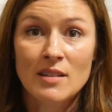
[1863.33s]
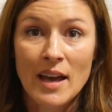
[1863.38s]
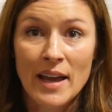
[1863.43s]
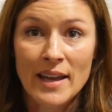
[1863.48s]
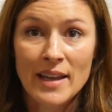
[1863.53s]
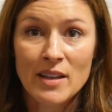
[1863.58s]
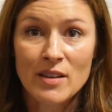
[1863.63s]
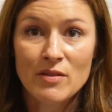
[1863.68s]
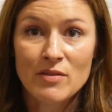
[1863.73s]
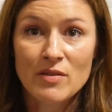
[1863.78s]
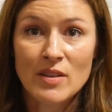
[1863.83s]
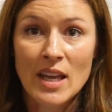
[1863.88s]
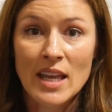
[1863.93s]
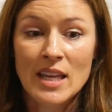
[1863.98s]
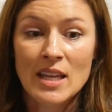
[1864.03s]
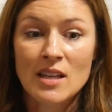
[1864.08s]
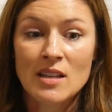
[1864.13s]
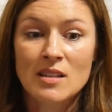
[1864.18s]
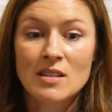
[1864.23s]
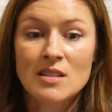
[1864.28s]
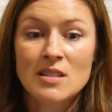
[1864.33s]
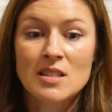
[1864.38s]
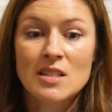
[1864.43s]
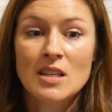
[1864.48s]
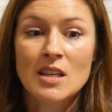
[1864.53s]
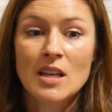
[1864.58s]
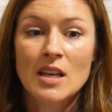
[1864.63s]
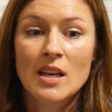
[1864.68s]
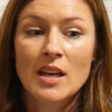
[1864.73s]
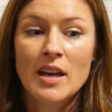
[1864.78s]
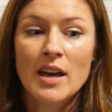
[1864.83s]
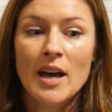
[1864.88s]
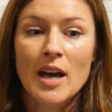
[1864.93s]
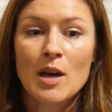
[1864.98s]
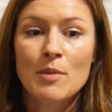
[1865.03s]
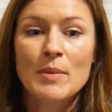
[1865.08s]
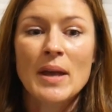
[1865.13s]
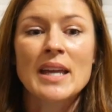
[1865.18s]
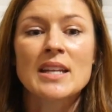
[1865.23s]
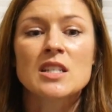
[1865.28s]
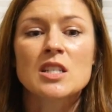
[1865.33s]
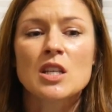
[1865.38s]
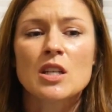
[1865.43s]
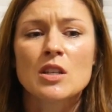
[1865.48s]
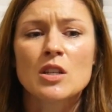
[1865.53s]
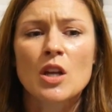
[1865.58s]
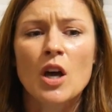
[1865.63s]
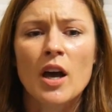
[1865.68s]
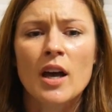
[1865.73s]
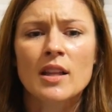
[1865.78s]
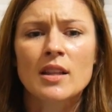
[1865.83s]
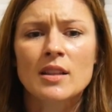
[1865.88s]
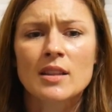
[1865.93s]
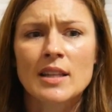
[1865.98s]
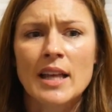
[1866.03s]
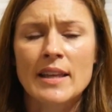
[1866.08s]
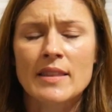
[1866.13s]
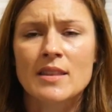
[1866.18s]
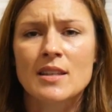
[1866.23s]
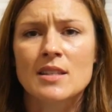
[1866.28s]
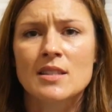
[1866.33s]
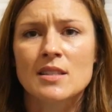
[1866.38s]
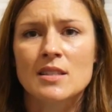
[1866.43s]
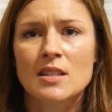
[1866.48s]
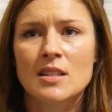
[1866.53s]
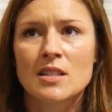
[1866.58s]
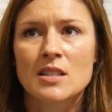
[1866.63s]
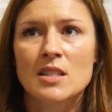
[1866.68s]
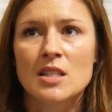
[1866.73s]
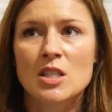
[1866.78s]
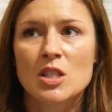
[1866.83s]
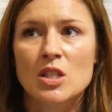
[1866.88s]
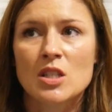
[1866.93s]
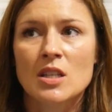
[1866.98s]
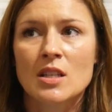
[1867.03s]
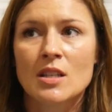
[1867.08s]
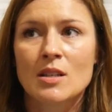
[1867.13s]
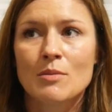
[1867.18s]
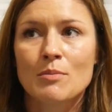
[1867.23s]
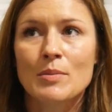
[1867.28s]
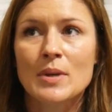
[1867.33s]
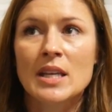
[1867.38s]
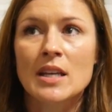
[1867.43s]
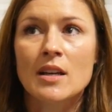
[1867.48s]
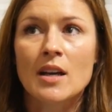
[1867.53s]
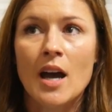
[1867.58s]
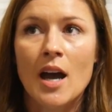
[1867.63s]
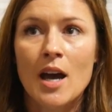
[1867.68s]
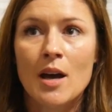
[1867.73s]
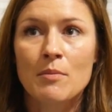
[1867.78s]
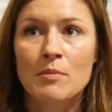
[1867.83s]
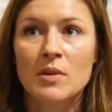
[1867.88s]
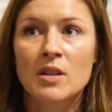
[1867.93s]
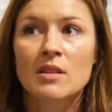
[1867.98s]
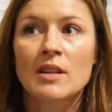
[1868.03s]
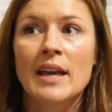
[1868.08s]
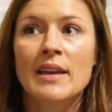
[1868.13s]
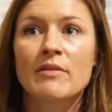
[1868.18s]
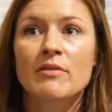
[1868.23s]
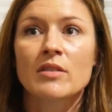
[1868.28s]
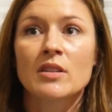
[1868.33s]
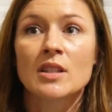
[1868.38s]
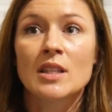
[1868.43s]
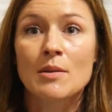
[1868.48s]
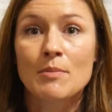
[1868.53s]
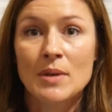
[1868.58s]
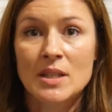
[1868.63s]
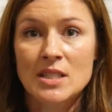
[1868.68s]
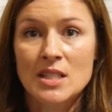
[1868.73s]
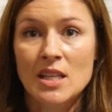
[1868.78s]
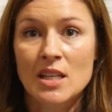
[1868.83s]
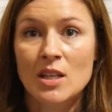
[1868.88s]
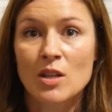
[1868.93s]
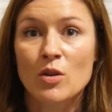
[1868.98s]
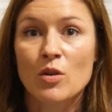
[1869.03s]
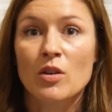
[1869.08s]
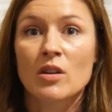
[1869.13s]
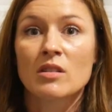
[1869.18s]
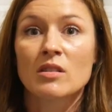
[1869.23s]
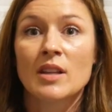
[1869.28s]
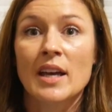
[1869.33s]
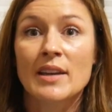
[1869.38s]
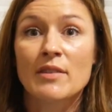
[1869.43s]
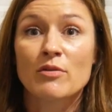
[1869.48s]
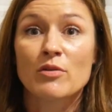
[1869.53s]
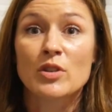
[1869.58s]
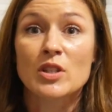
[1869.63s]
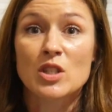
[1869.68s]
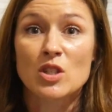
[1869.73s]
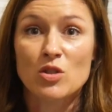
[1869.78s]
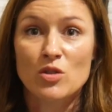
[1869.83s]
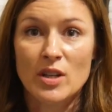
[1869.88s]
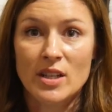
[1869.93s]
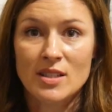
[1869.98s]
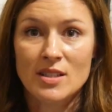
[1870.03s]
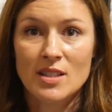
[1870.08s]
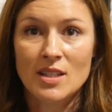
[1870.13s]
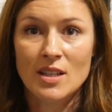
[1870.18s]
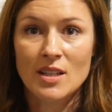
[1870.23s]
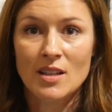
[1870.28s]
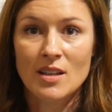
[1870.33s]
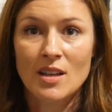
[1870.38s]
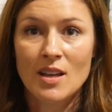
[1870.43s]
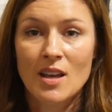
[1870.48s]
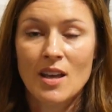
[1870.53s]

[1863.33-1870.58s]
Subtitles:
life, and to not let this condition become life-limiting or life-restricting.